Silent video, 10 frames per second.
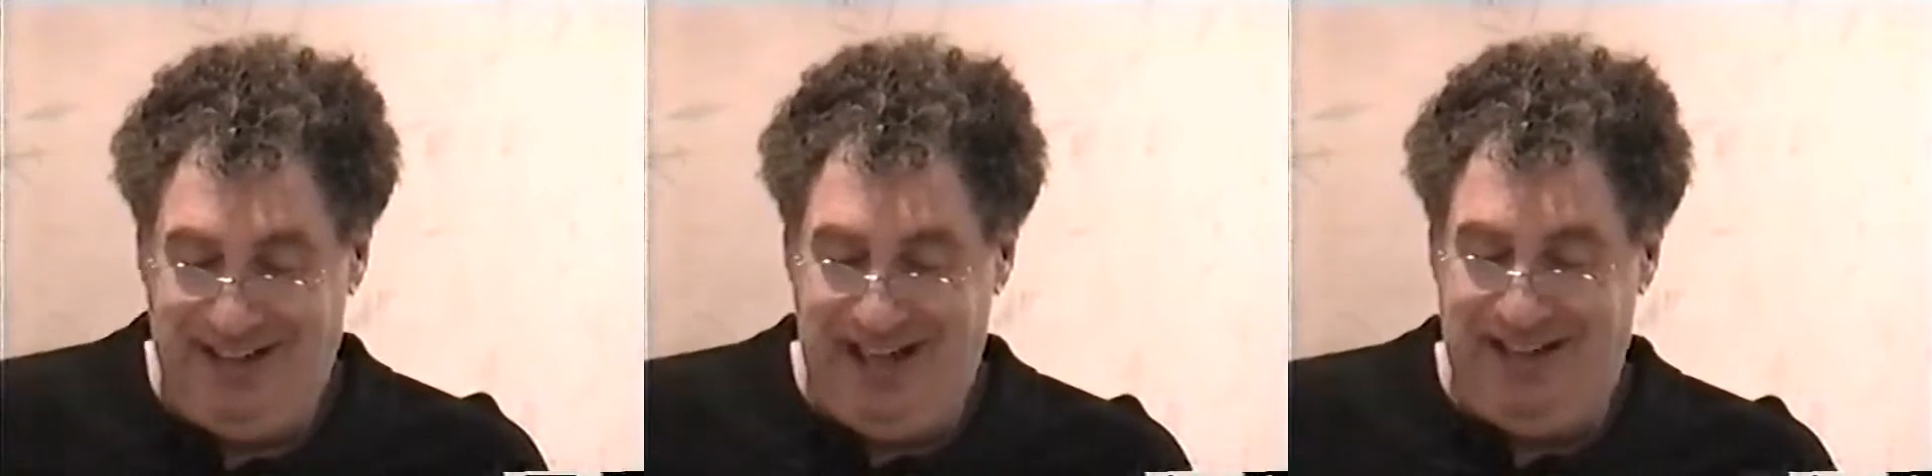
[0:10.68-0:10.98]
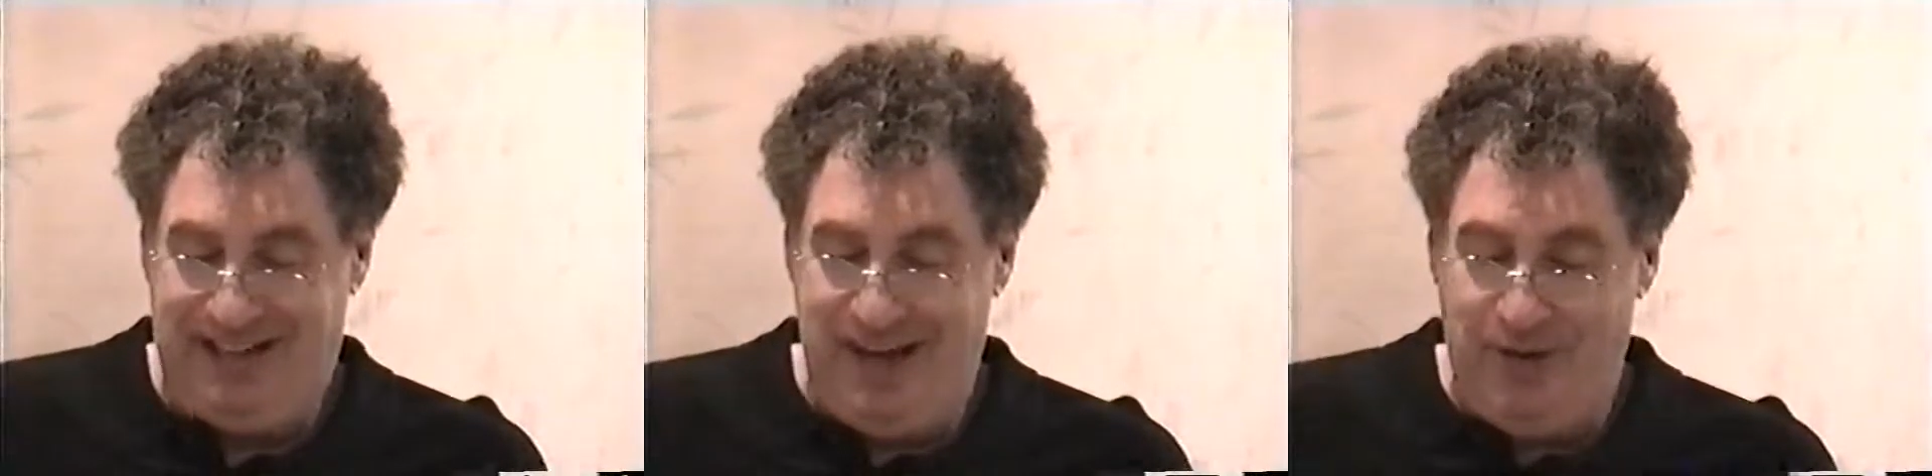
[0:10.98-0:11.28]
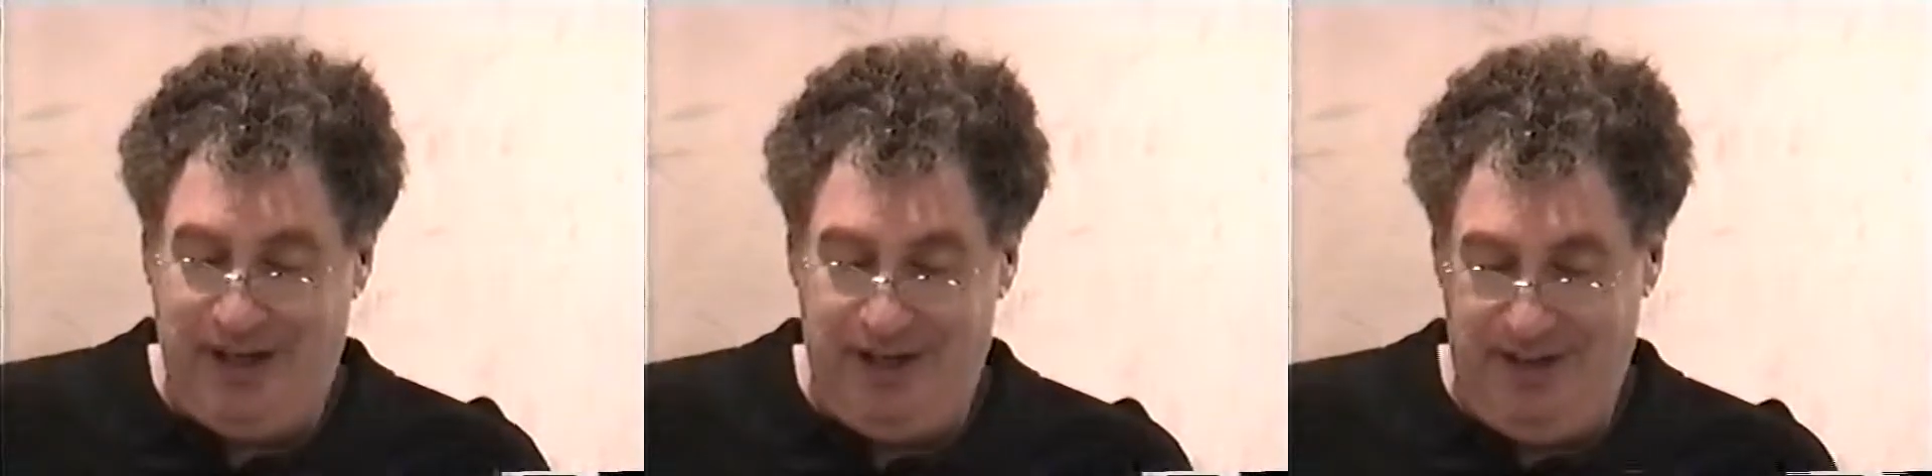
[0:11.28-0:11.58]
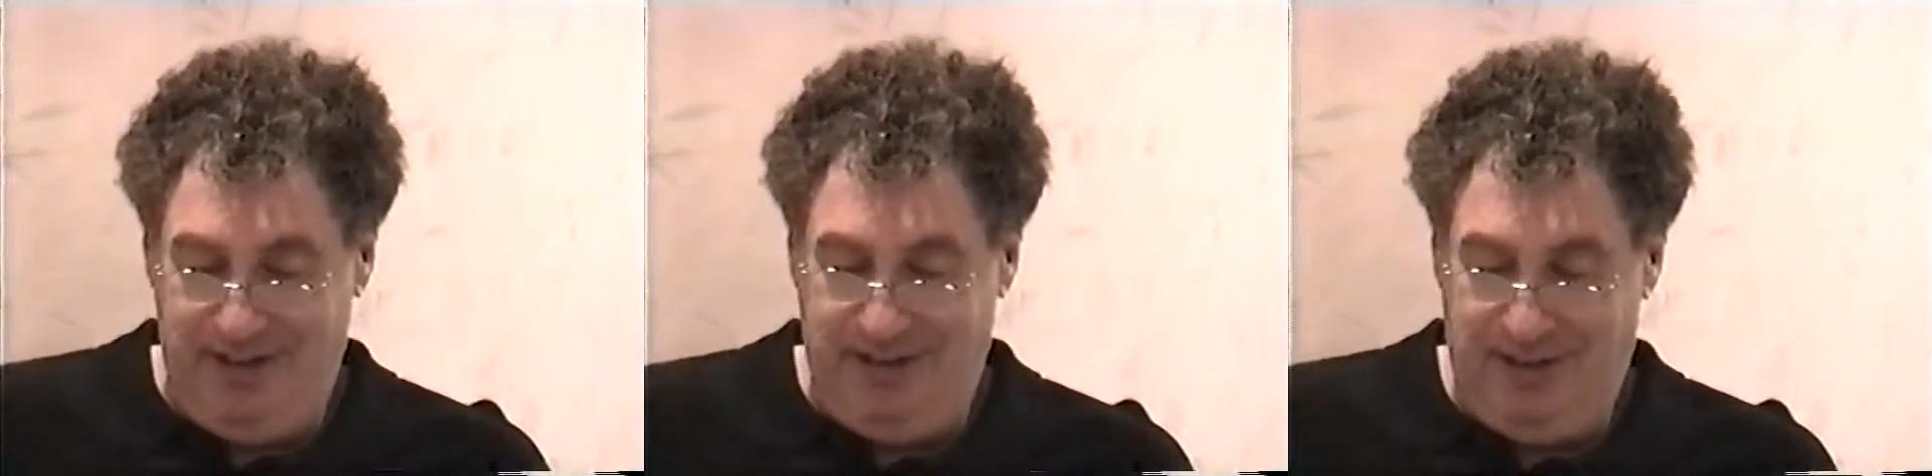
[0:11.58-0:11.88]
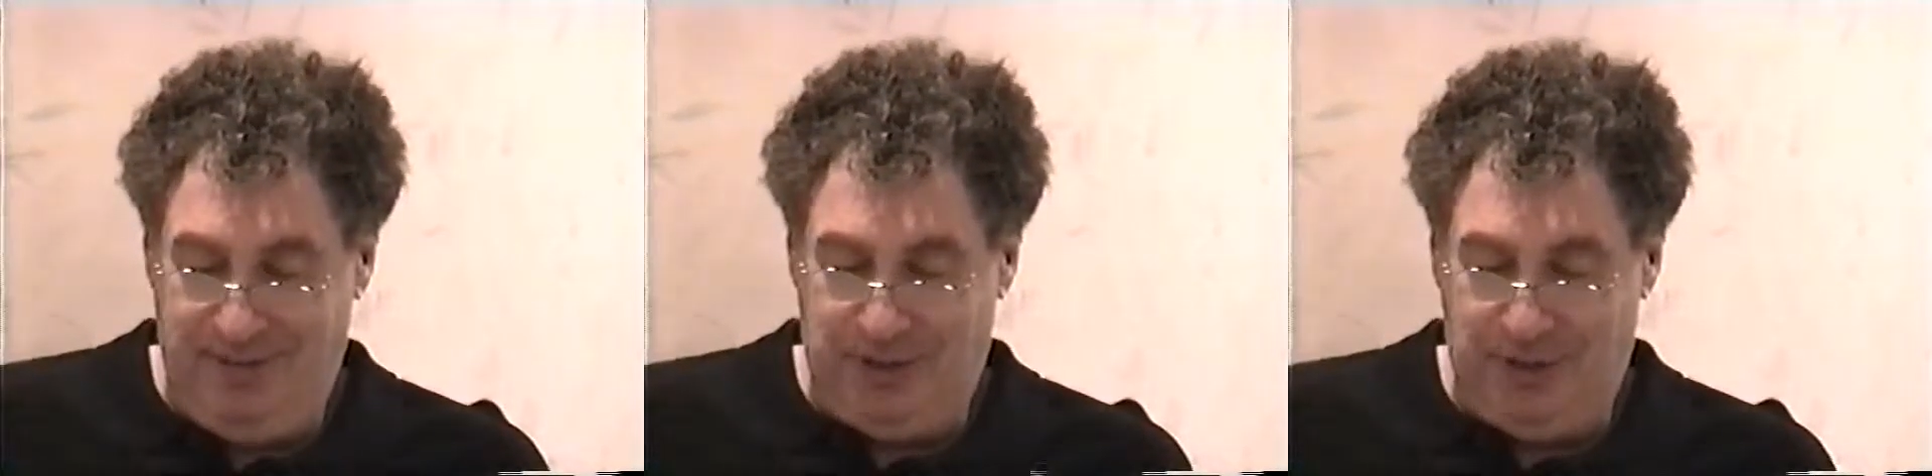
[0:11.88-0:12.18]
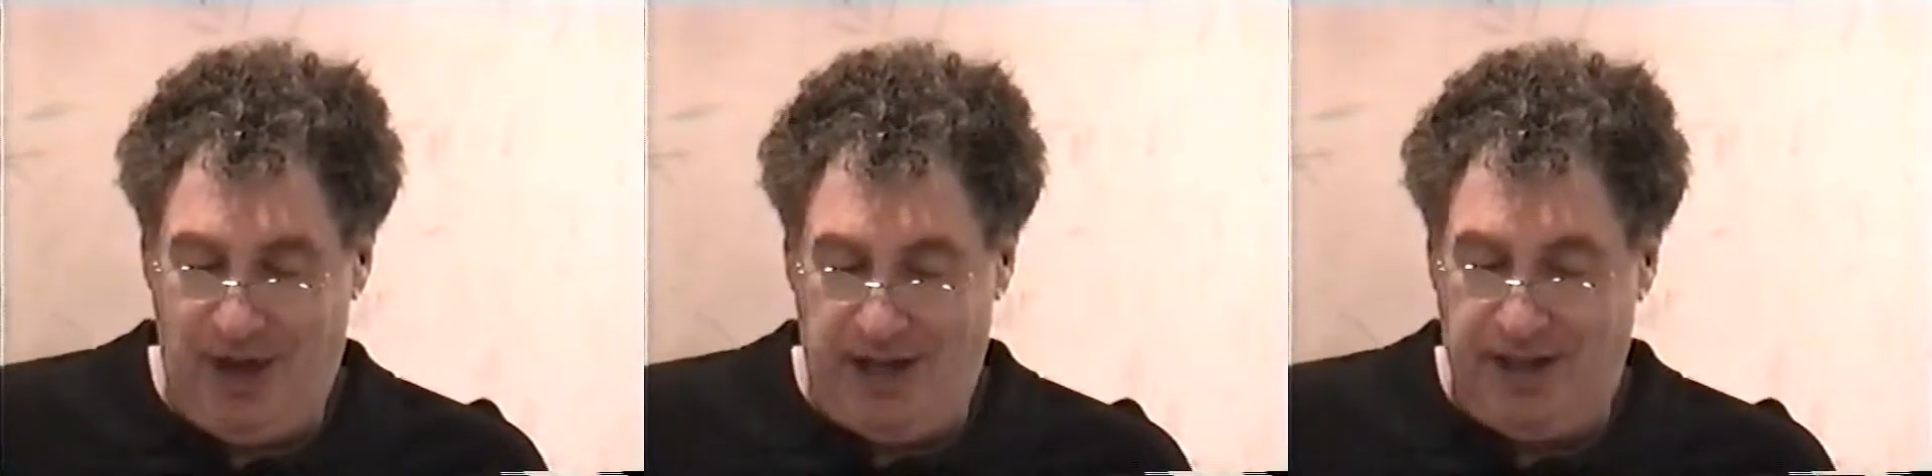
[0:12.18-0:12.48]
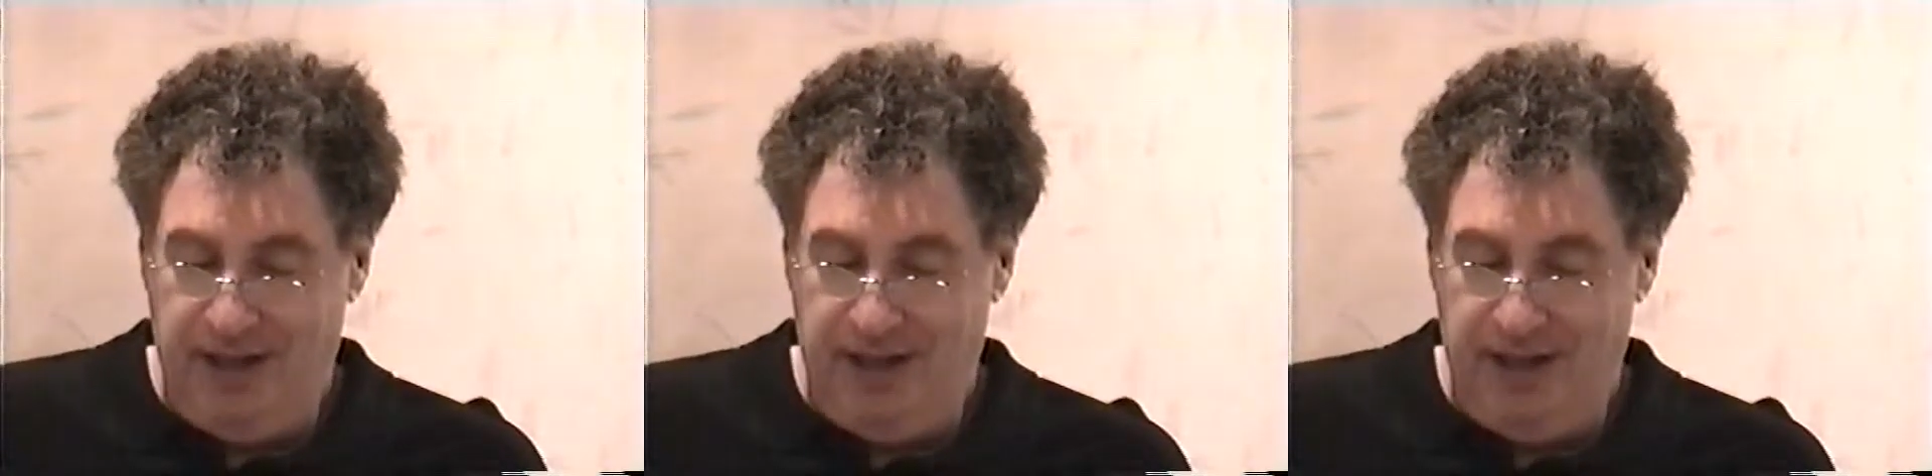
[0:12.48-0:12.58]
Interior of the truck.